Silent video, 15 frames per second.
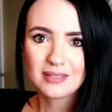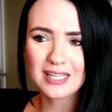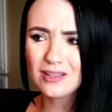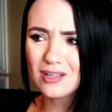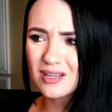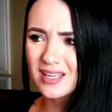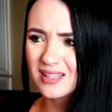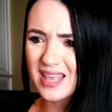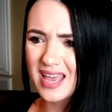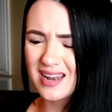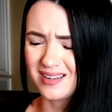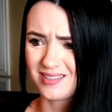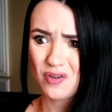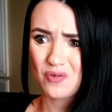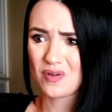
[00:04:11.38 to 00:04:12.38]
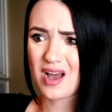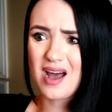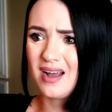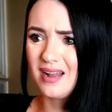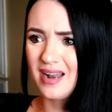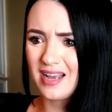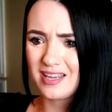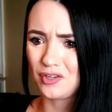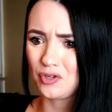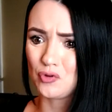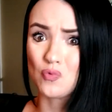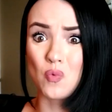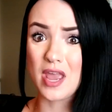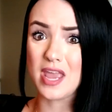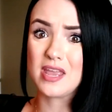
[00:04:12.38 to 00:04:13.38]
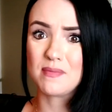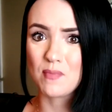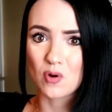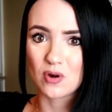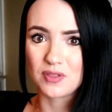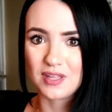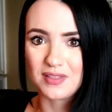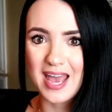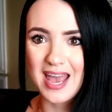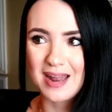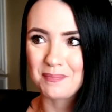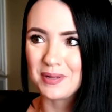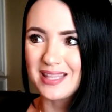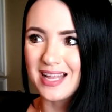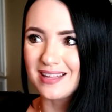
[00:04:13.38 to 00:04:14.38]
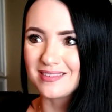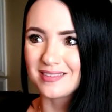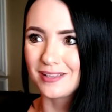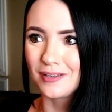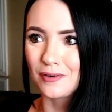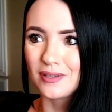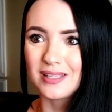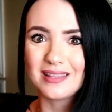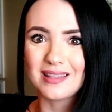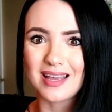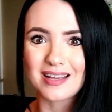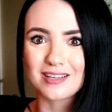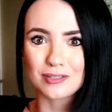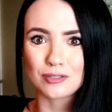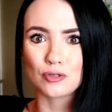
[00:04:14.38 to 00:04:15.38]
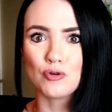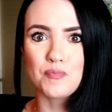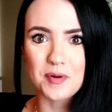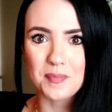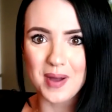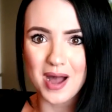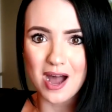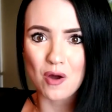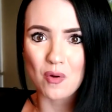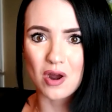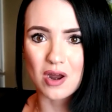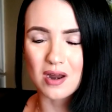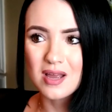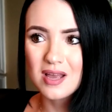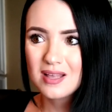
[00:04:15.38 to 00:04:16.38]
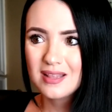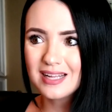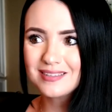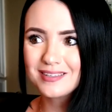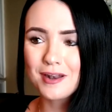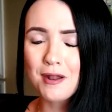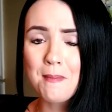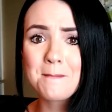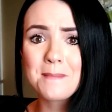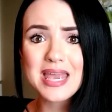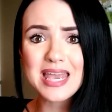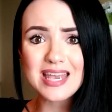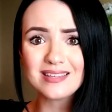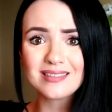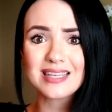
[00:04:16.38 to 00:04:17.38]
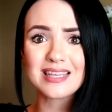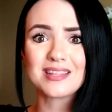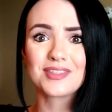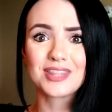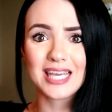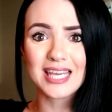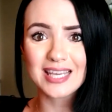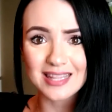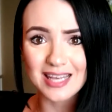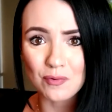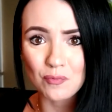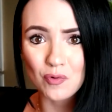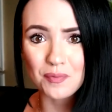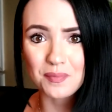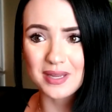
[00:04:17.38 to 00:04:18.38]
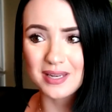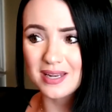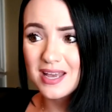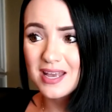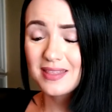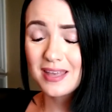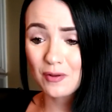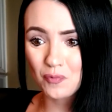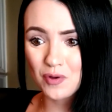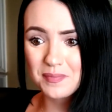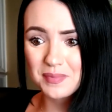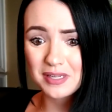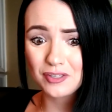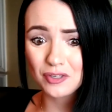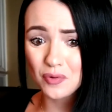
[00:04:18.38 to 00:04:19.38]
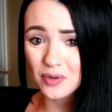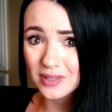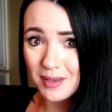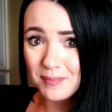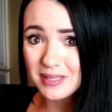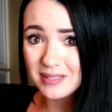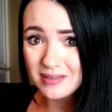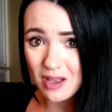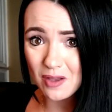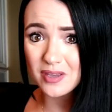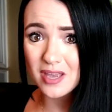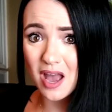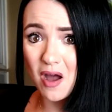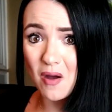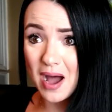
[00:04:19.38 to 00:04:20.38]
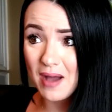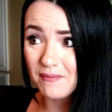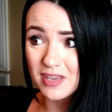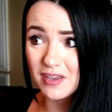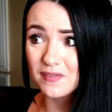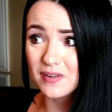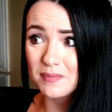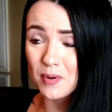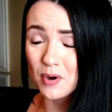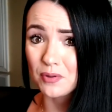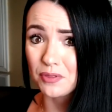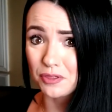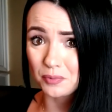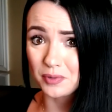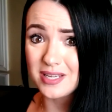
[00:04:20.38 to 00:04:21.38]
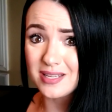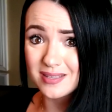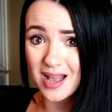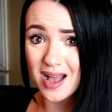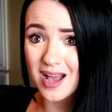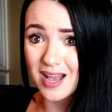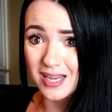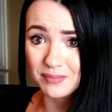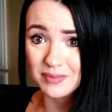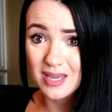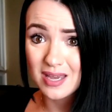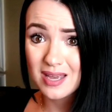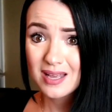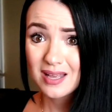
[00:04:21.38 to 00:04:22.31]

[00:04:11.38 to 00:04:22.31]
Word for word: They look at that as, oh God, I could do way more than that. But that's literally like a superpower. That's an amazing thing that women do. And let me tell y'all, I've given birth 3 times.